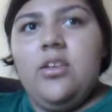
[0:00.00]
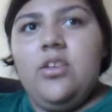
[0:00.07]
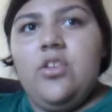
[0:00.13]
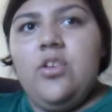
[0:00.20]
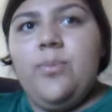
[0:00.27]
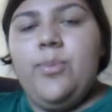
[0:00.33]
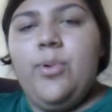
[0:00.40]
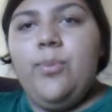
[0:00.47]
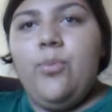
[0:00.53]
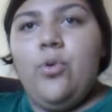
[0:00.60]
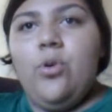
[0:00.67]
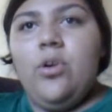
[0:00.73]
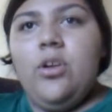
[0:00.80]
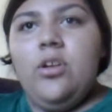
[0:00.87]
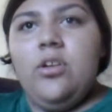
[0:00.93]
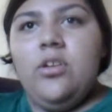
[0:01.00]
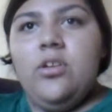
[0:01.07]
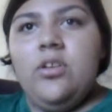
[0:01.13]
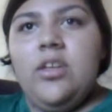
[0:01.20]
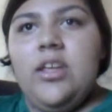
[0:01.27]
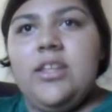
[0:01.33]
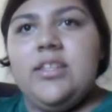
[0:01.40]
You can put more.
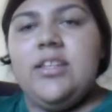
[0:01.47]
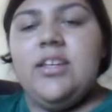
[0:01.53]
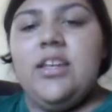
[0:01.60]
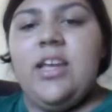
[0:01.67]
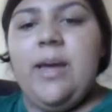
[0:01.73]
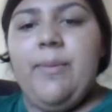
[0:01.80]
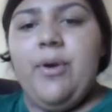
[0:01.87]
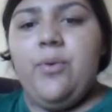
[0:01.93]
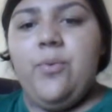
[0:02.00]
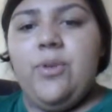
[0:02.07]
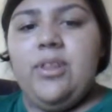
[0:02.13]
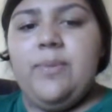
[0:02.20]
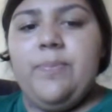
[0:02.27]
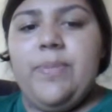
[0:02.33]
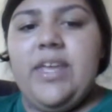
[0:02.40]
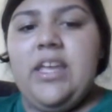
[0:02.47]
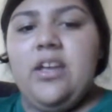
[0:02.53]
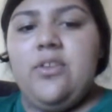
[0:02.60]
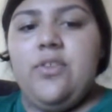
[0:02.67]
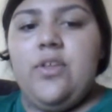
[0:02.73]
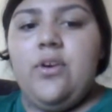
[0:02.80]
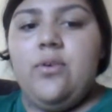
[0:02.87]
It's gonna come out really
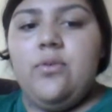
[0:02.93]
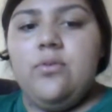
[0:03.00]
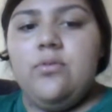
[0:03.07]
pink though.